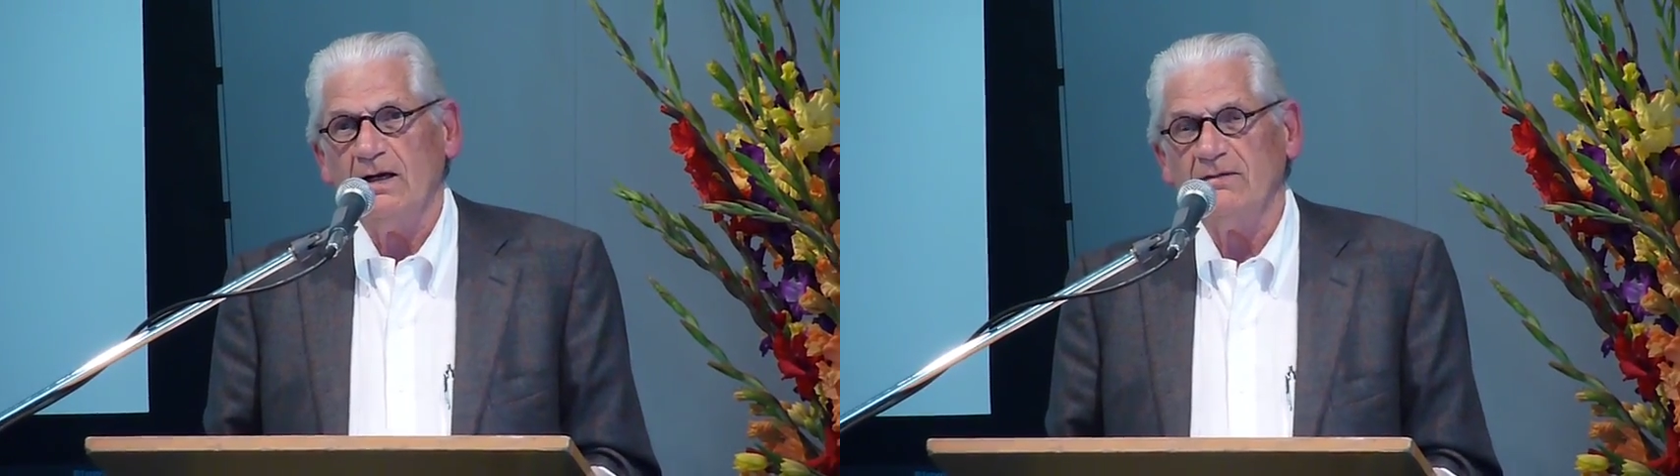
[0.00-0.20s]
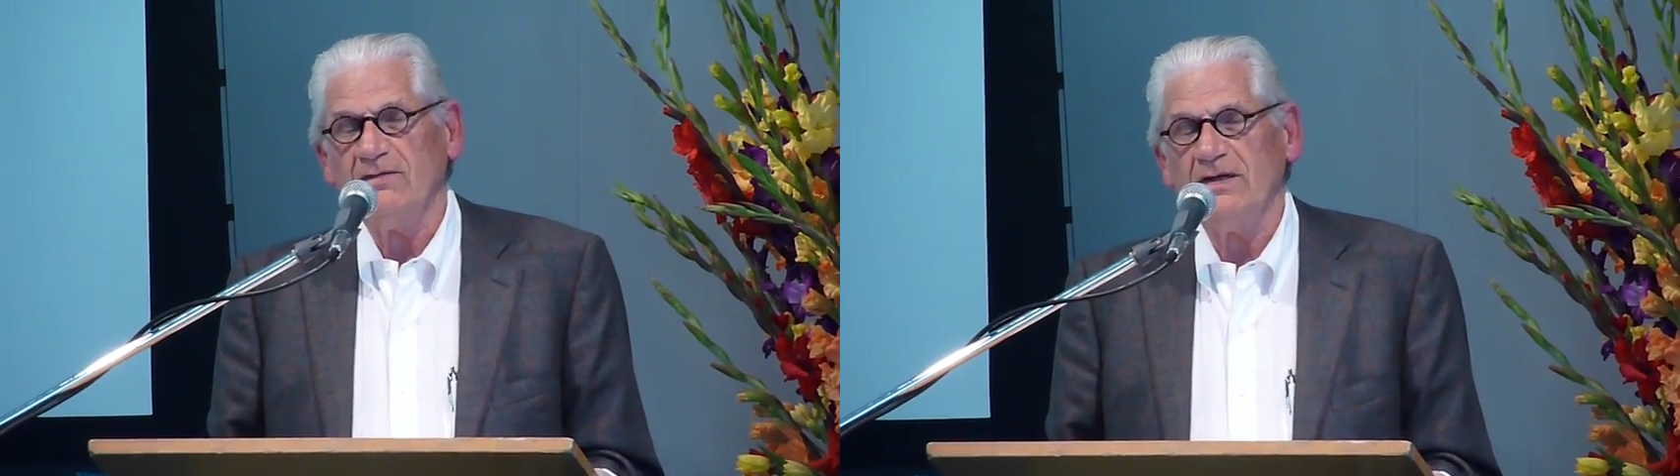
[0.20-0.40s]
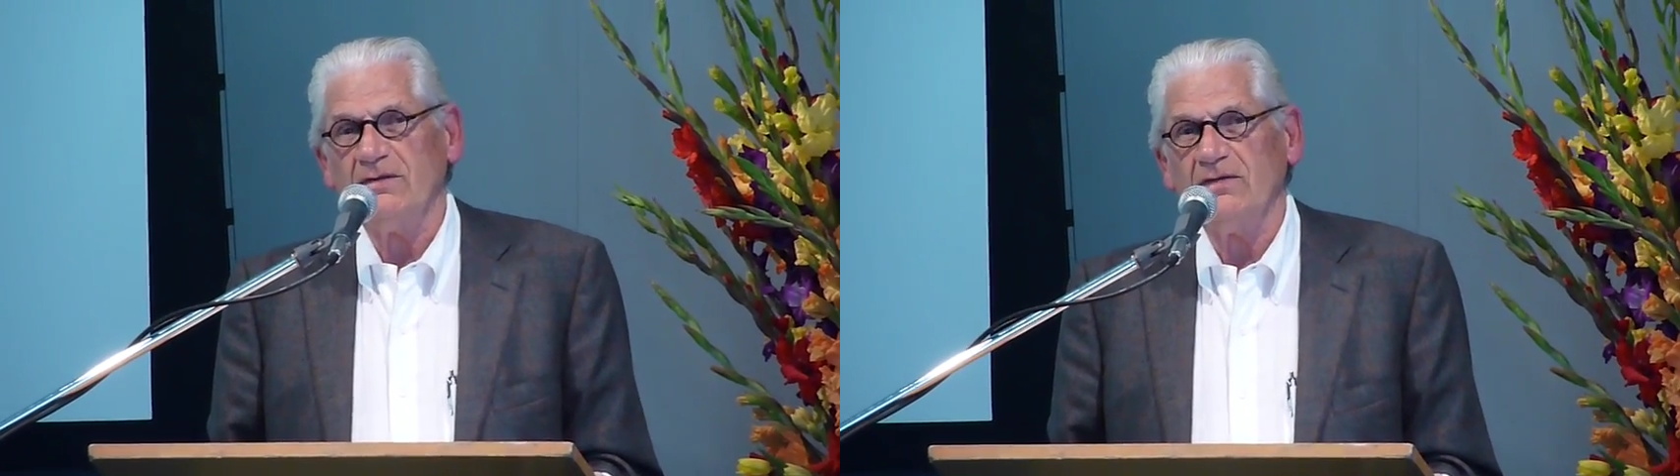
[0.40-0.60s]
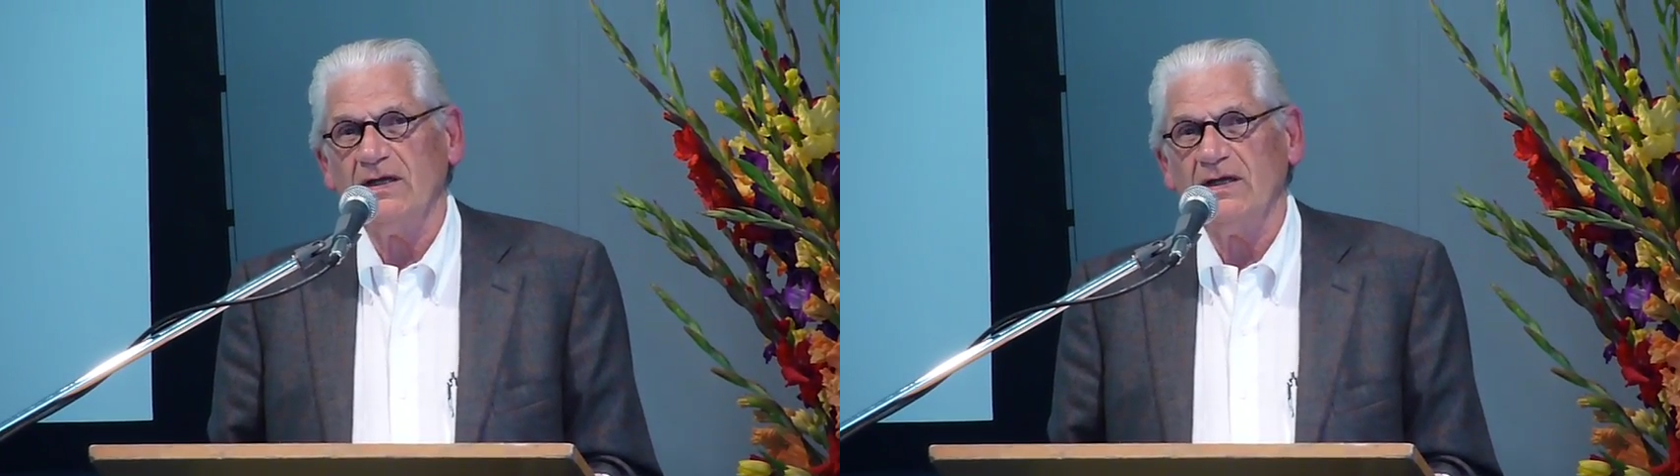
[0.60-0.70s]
I think